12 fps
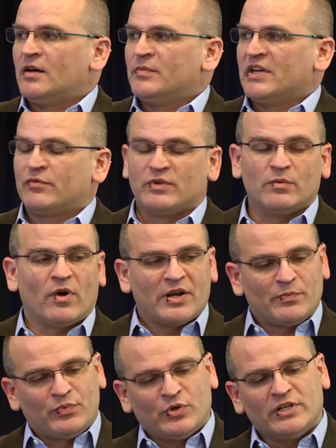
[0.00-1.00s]
If we want to
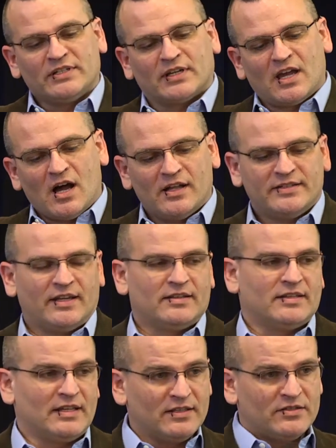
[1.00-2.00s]
put content
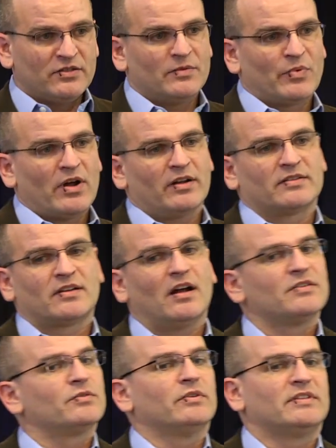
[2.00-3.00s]
into the product
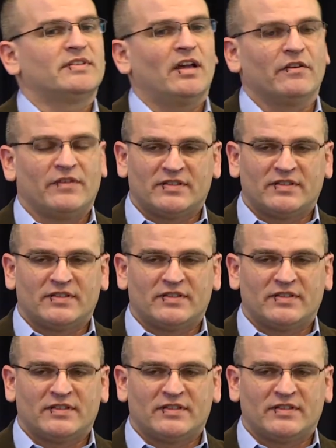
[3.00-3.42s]
console itself as,